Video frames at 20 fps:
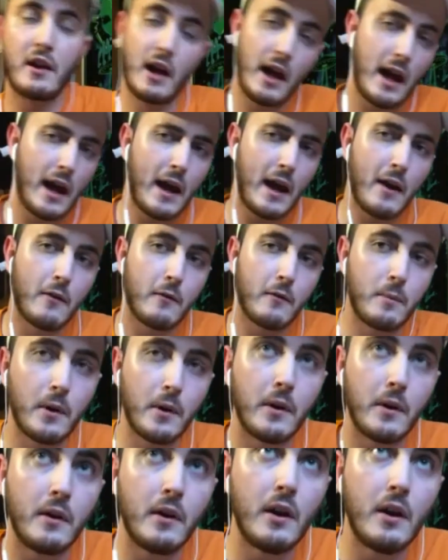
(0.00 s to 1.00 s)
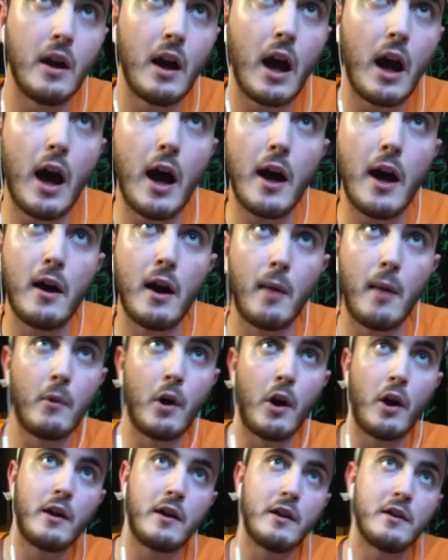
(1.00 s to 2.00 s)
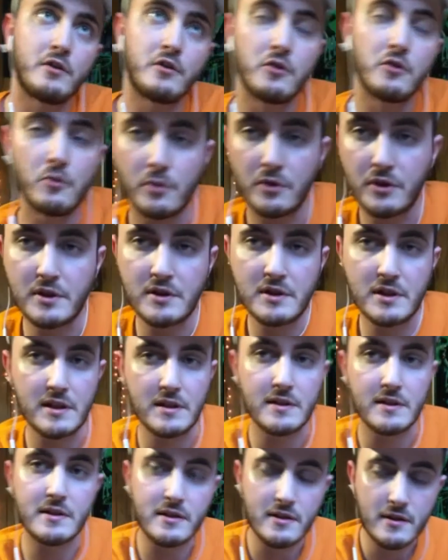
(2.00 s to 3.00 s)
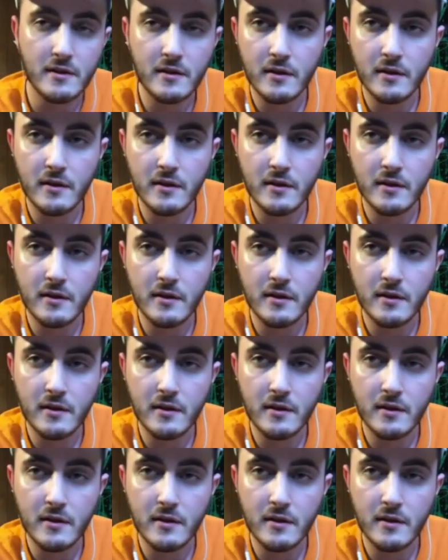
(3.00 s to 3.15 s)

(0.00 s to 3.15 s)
have, but I'm not in tune with the deets.